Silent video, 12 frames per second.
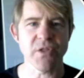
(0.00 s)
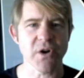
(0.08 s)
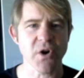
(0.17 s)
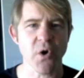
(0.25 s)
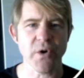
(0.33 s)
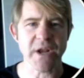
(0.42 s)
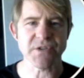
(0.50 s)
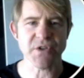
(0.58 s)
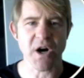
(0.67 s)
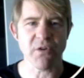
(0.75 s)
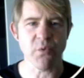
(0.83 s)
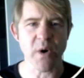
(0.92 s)
the coding
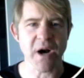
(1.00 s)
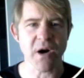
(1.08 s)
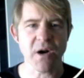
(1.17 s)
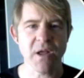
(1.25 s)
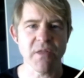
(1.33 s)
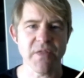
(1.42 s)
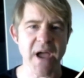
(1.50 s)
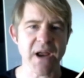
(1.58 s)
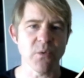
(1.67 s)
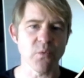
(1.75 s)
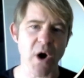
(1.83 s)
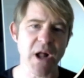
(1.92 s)
software that
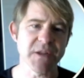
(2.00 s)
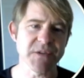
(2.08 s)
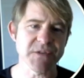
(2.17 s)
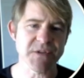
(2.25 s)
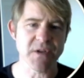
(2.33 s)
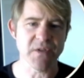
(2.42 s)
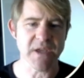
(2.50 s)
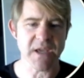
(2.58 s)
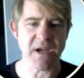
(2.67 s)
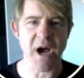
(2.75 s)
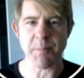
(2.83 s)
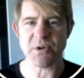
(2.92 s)
runs
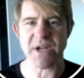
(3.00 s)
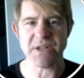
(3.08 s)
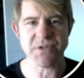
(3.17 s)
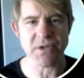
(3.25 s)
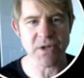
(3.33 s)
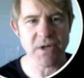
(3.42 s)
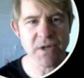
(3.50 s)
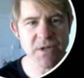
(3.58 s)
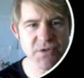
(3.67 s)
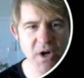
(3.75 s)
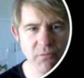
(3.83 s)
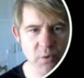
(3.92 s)
the Hypertensor
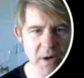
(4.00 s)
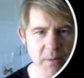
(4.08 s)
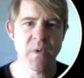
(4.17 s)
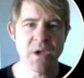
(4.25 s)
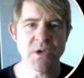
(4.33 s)
software.